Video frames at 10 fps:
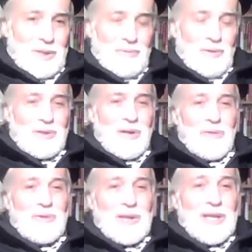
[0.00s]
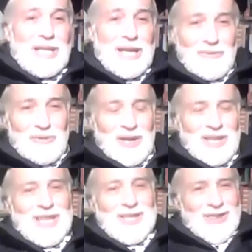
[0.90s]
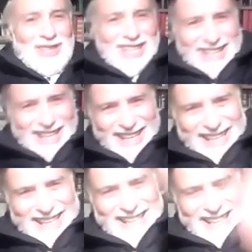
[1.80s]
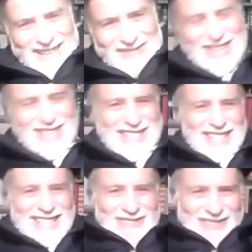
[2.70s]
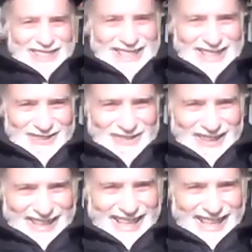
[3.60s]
It was called Philadelphia. That's why they named that city Philadelphia.